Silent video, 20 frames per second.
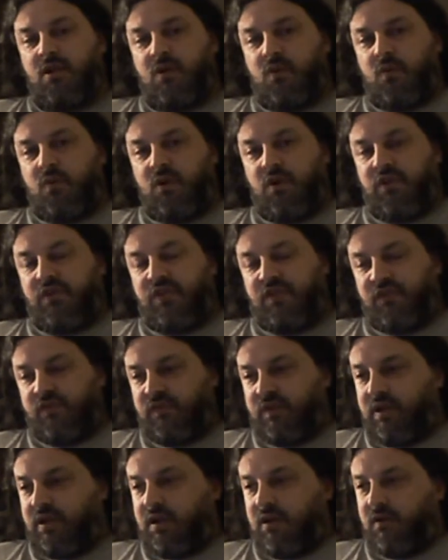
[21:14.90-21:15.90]
worth of
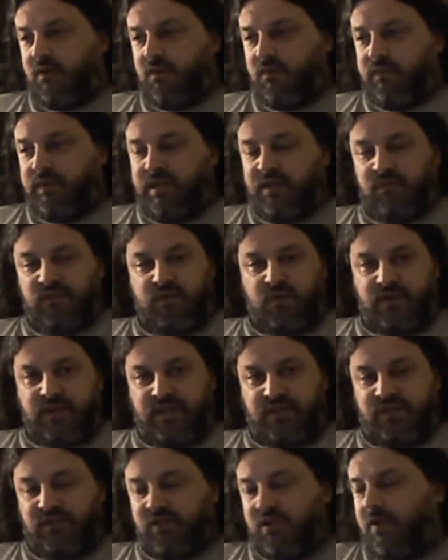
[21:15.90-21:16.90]
uh,
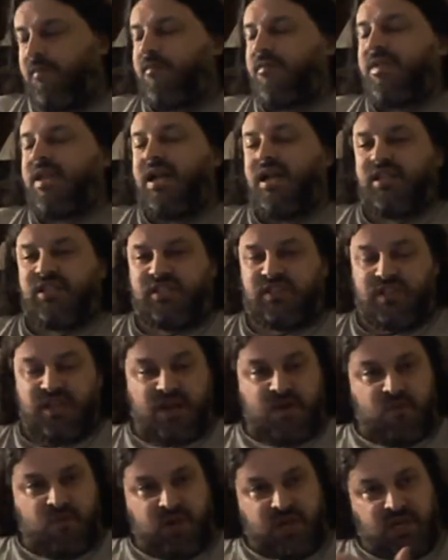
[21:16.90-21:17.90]
railroading. So that's
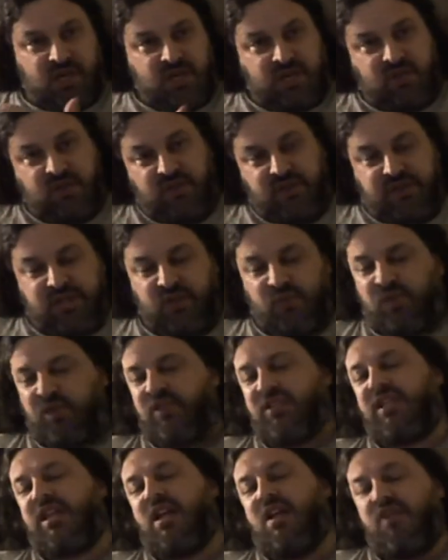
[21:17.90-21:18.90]
how we're going to do things. We're going
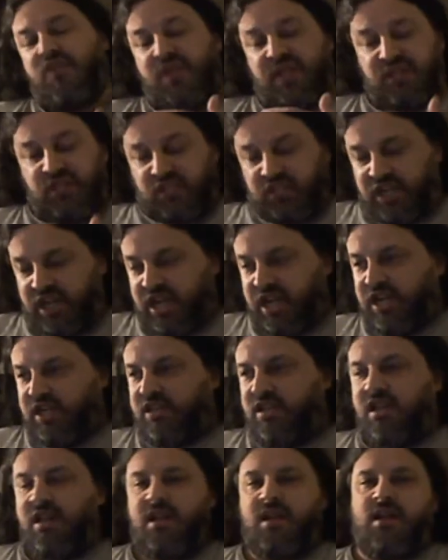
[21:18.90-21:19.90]
to see how things changed,
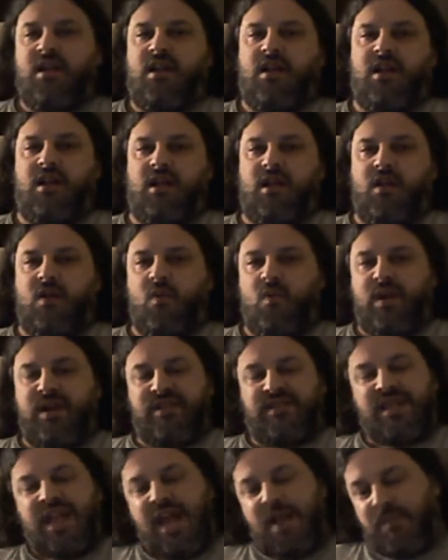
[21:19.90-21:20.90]
uh, what
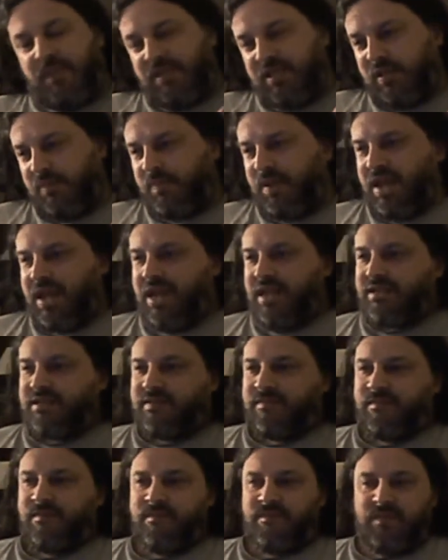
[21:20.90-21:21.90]
has happened to the past,
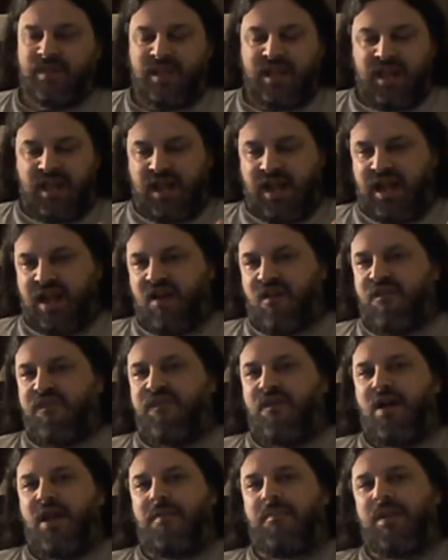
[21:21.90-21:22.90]
how
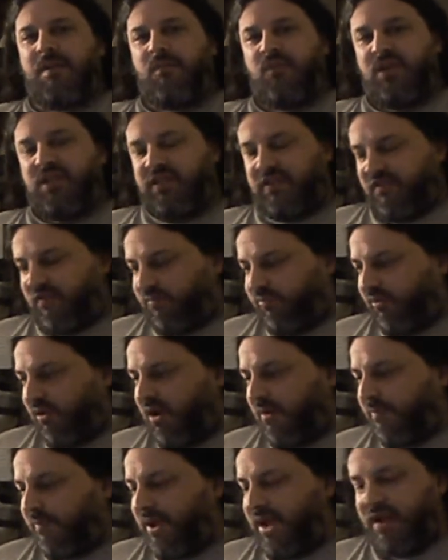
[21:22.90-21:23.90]
fond memories have
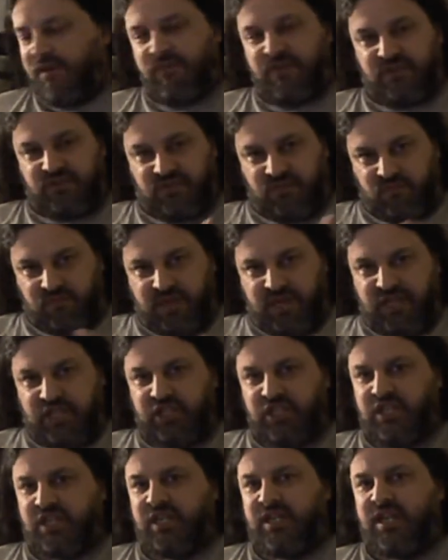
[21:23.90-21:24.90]
brought back
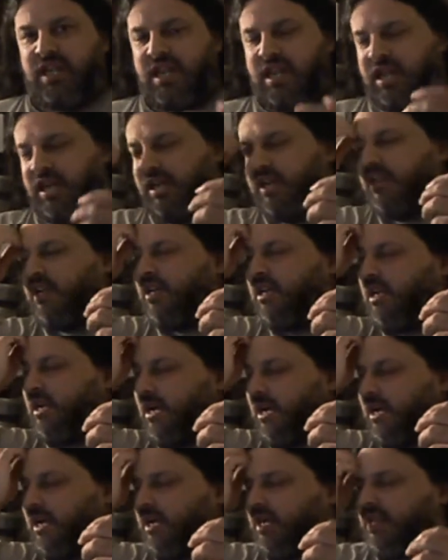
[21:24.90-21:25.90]
restoration, and
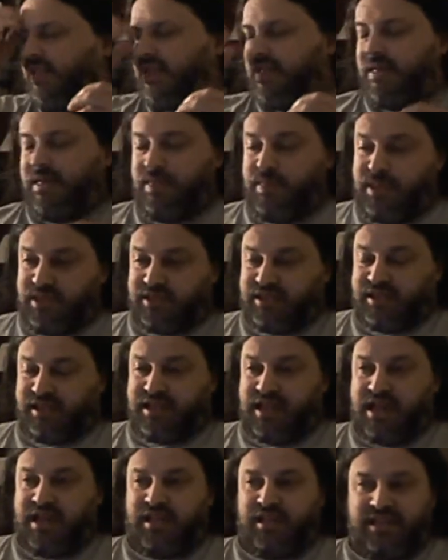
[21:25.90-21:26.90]
uh, this can
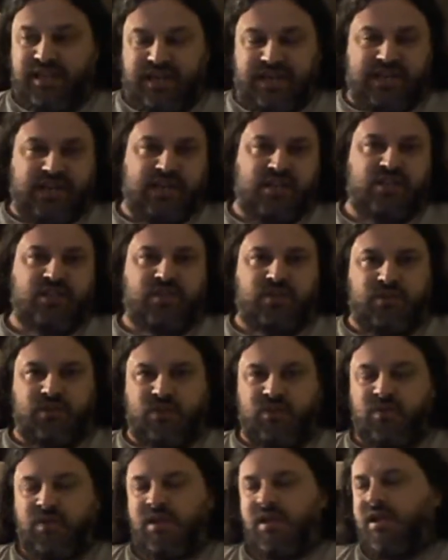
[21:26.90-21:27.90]
kind of lead
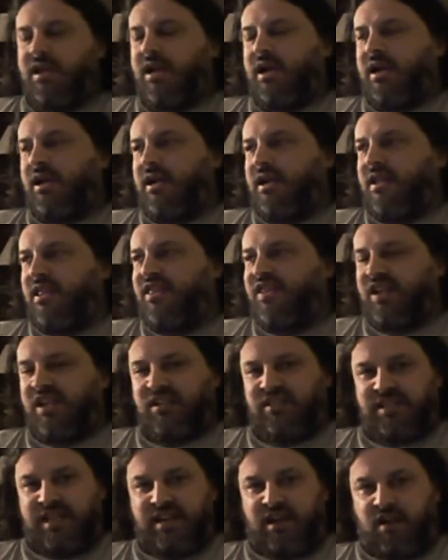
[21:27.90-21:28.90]
into uh,
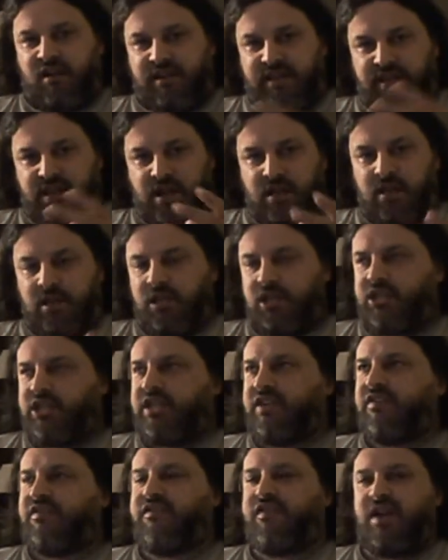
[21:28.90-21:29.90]
things like
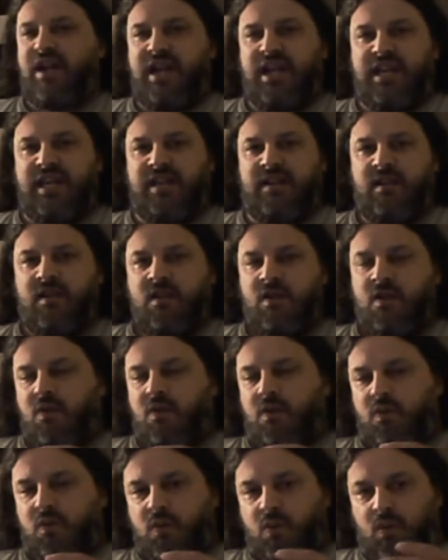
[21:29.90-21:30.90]
archaeology, finding
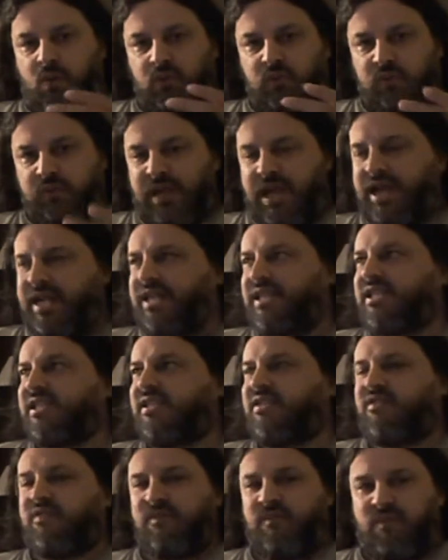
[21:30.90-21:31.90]
old wrecks,
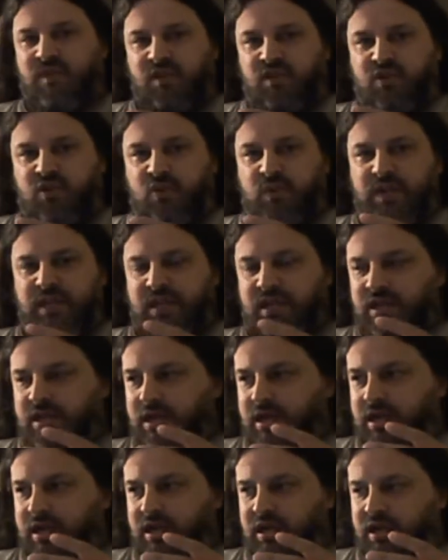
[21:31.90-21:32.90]
doing
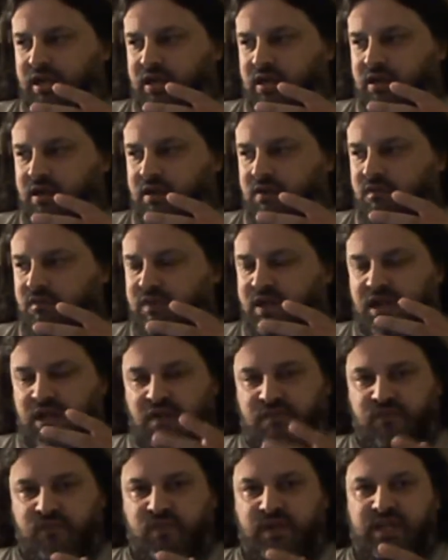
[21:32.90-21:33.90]
uh,
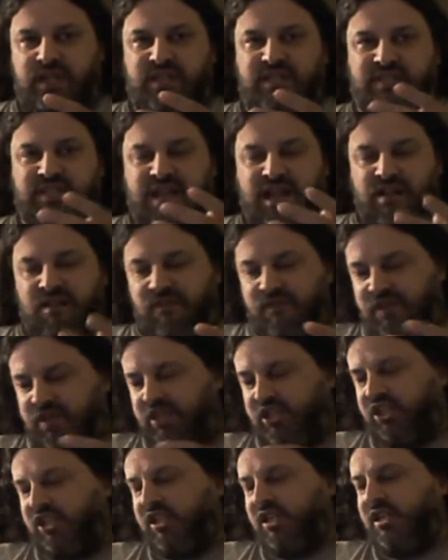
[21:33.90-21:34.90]
recovery,
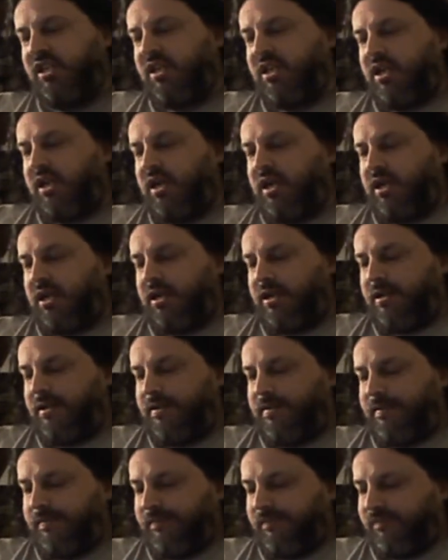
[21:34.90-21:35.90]
salvage.
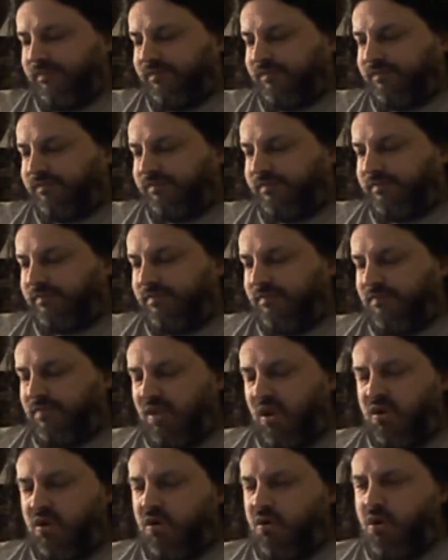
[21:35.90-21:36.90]
Uh,
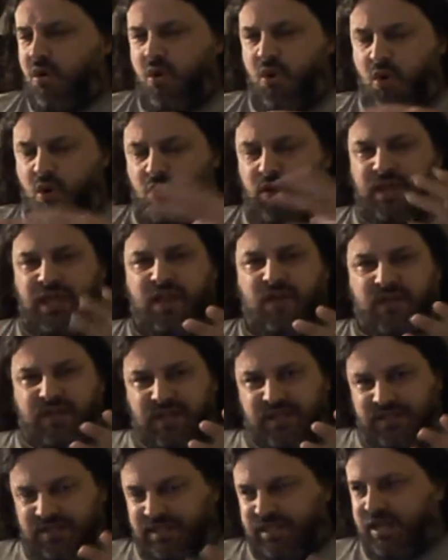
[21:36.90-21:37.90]
whole
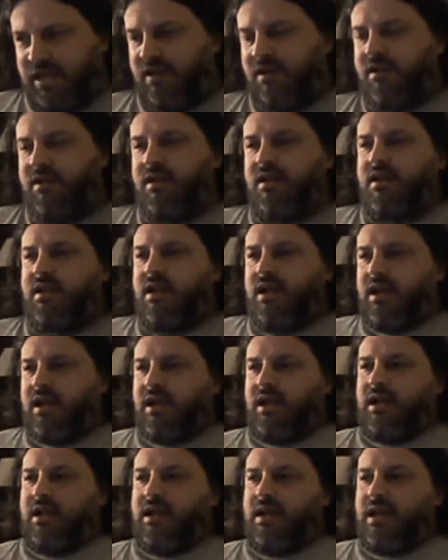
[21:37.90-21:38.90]
areas there,
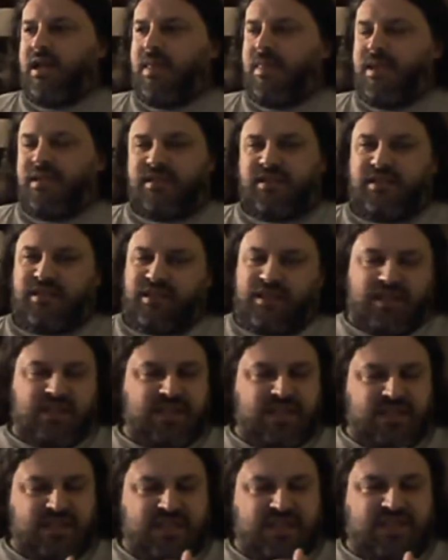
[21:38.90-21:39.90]
uh, and this is th
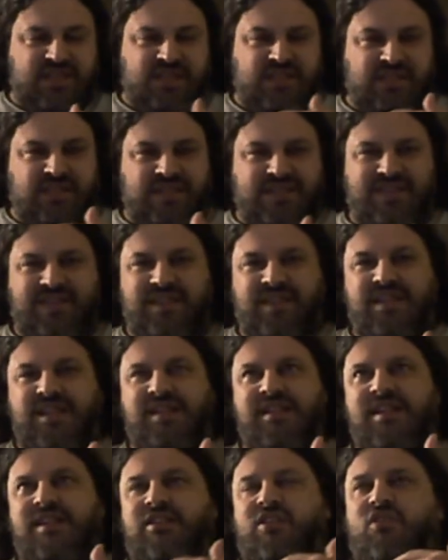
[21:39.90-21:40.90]
this is
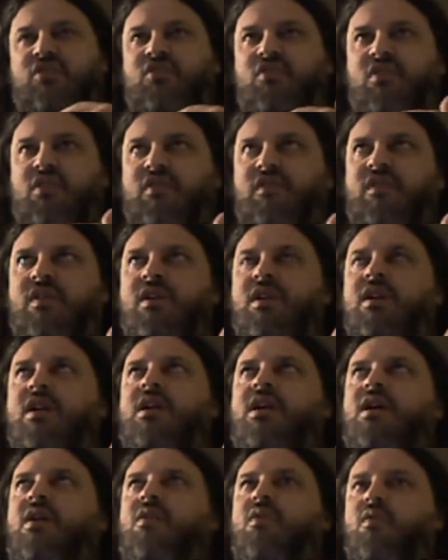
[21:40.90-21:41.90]
this is sort of
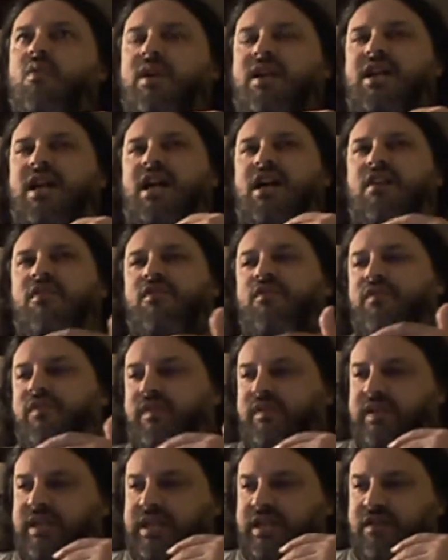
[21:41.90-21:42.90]

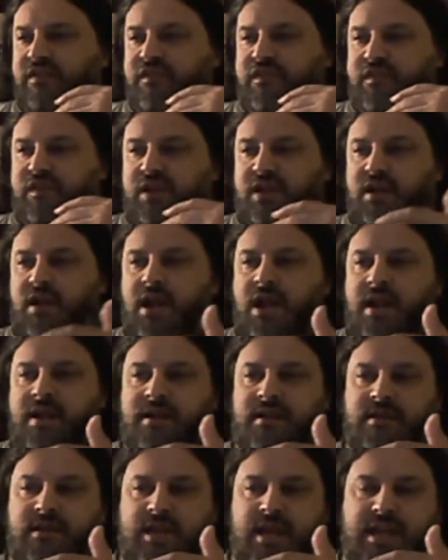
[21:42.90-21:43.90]
recovering
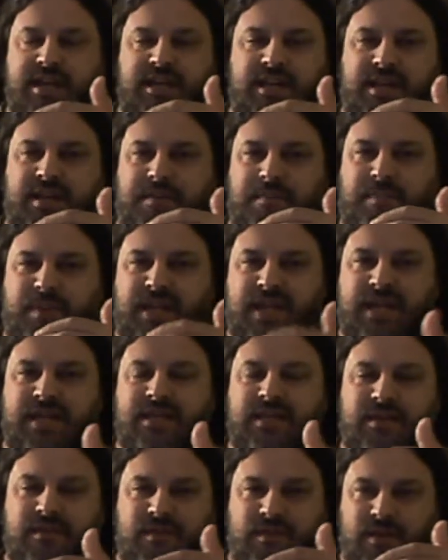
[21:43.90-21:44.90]
forgotten and
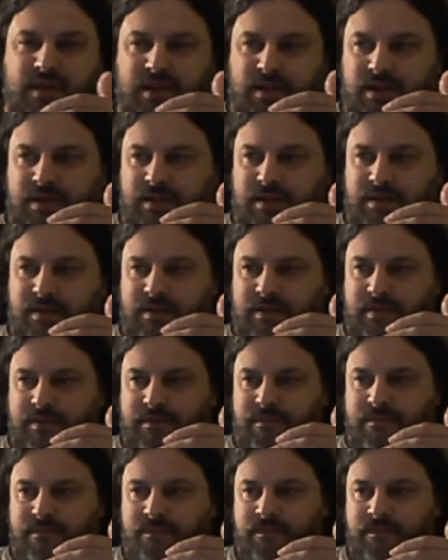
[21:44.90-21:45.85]
abandoned uh,